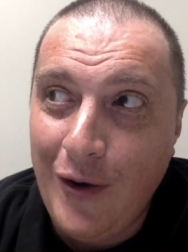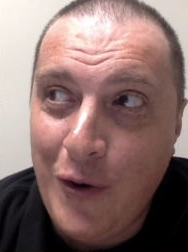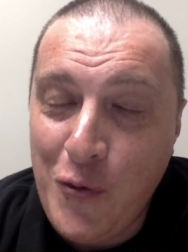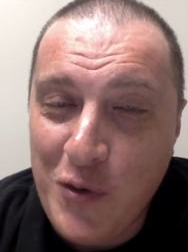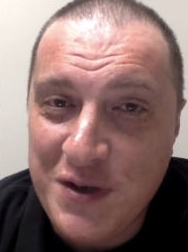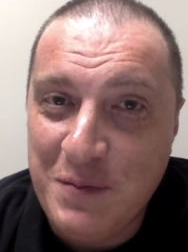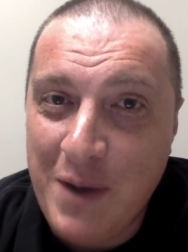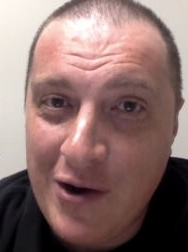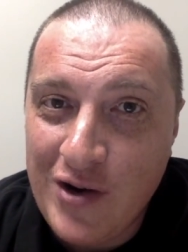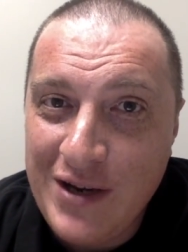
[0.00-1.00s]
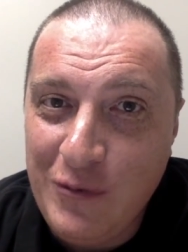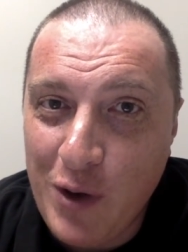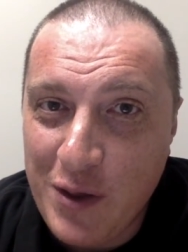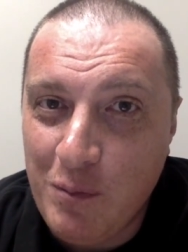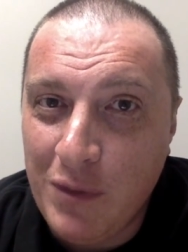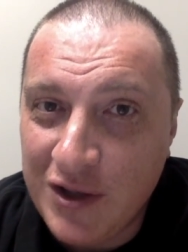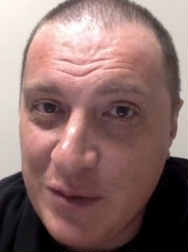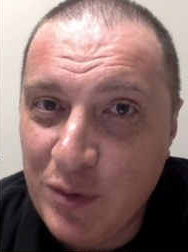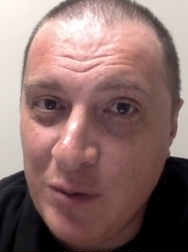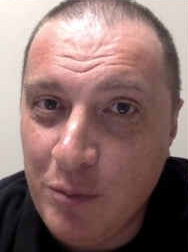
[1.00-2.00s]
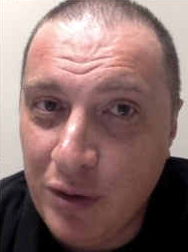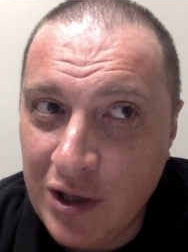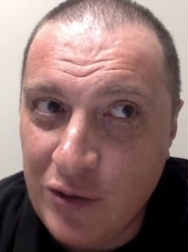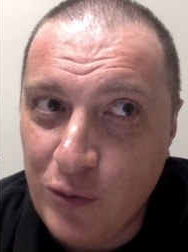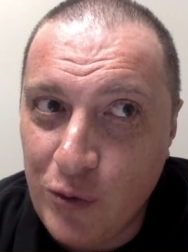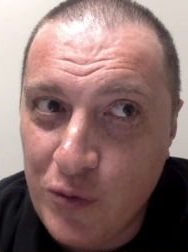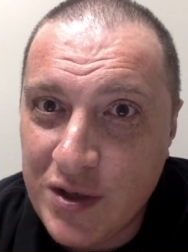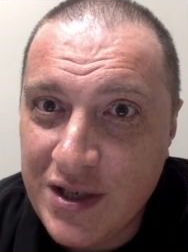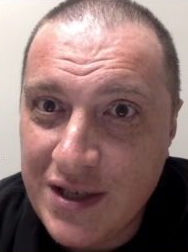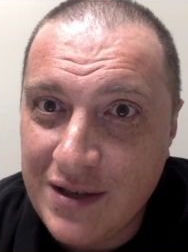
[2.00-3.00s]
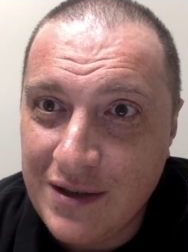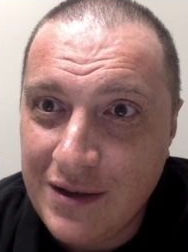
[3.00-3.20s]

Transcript: who was buried with multiple bullet wounds,